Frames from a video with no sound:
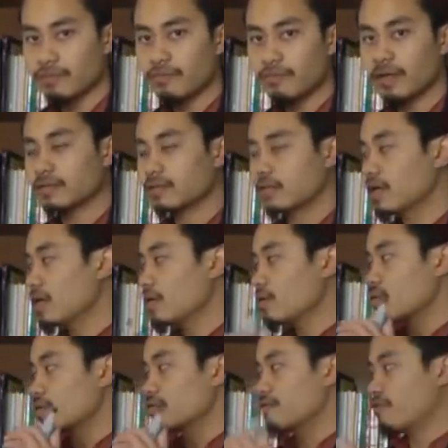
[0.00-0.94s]
but
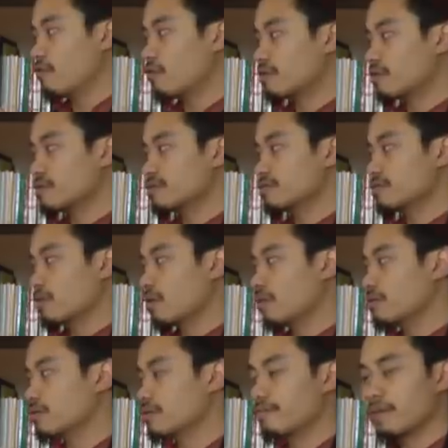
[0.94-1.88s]
with a focus
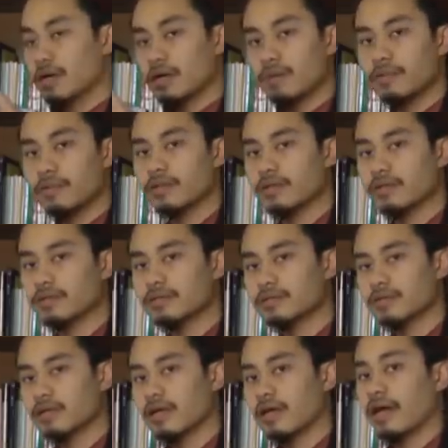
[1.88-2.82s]
on the
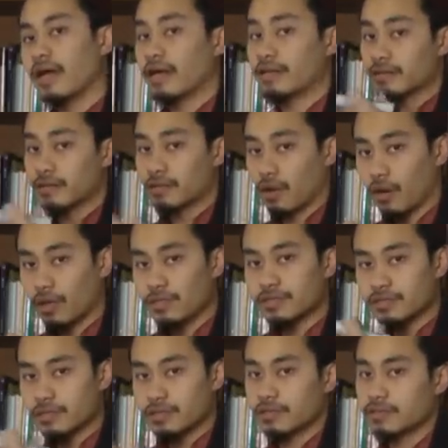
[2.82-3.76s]
permanence and the
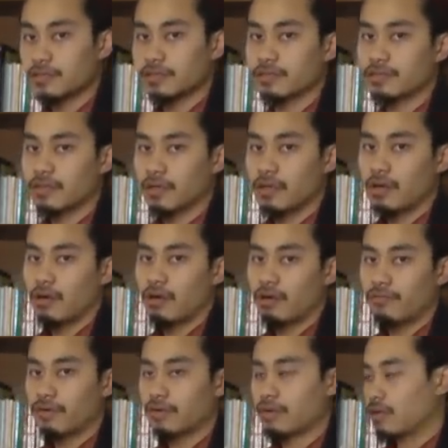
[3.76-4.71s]
constancy
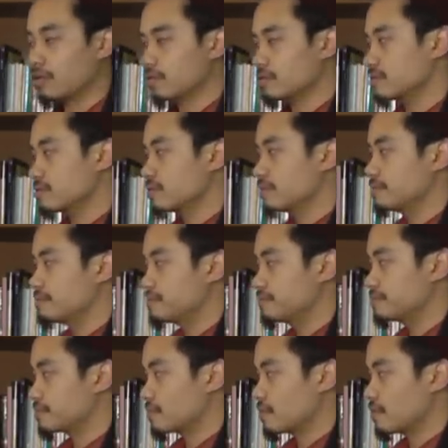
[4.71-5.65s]
of Allah's
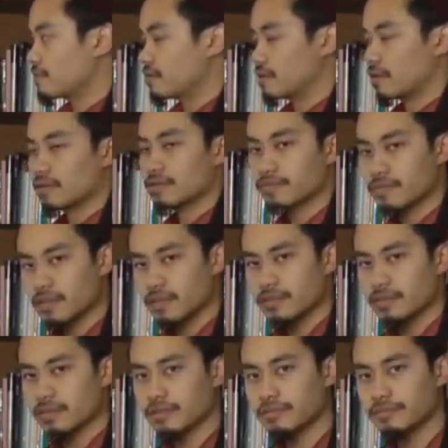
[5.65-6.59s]

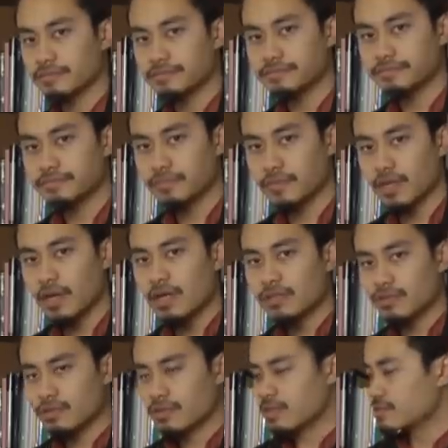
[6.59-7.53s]
mercy.
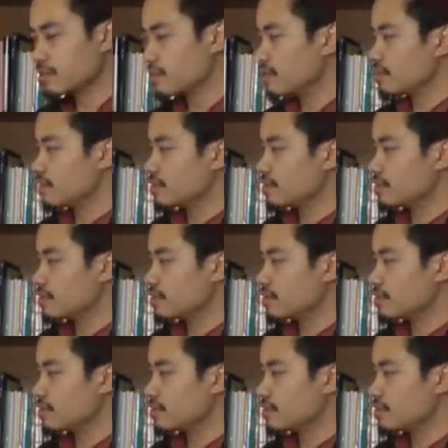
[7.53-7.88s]
So this